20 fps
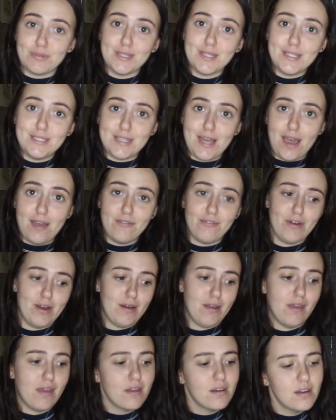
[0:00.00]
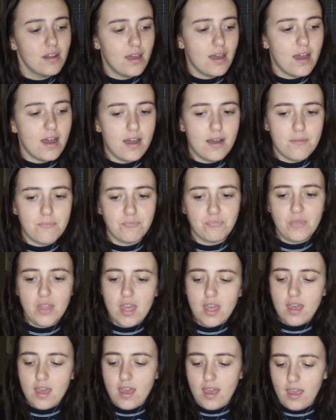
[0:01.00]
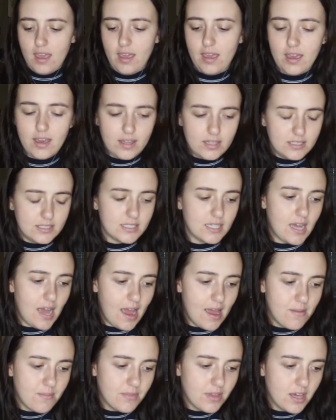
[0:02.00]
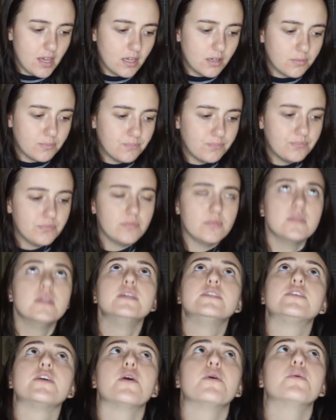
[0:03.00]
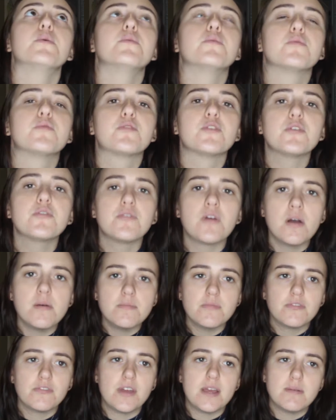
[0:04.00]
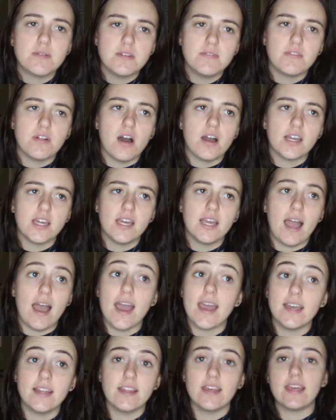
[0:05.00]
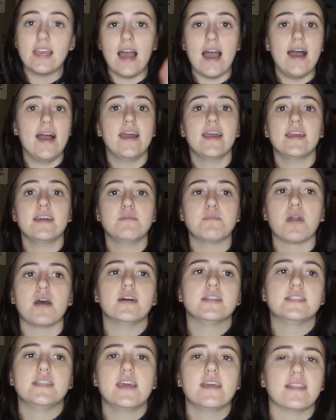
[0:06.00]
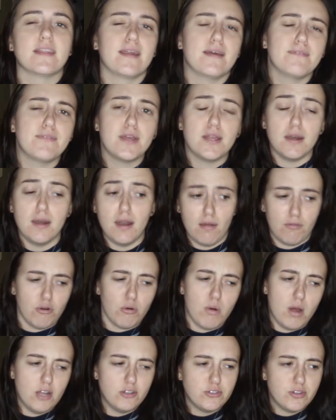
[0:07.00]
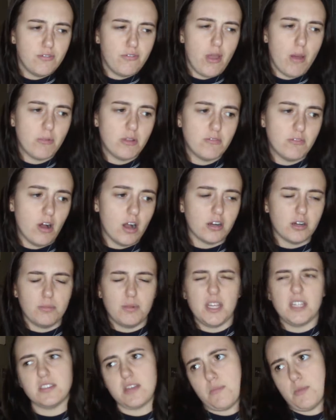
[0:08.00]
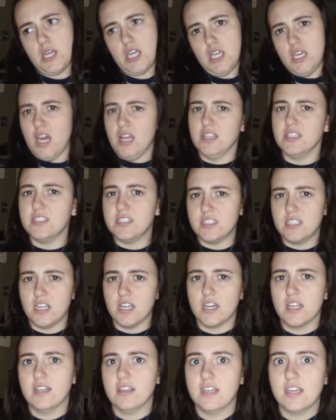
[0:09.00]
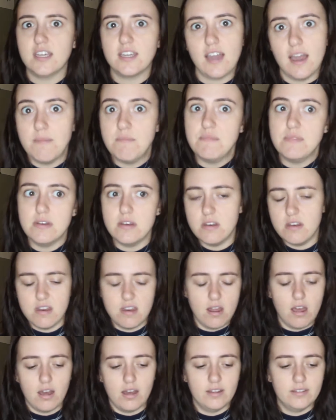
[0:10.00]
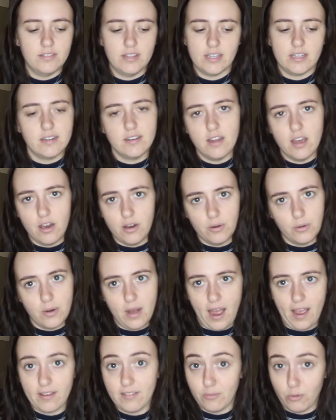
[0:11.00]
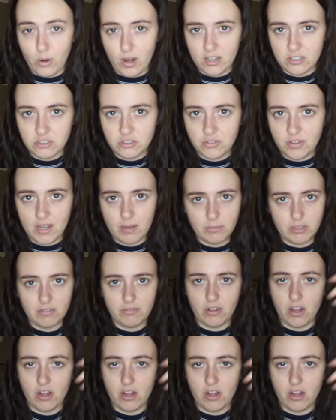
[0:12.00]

really dive right in. And I'm so for family vlogging, I am not saying that I've never watched a family vlogger because I'm against it, and I'm not no, I have watched family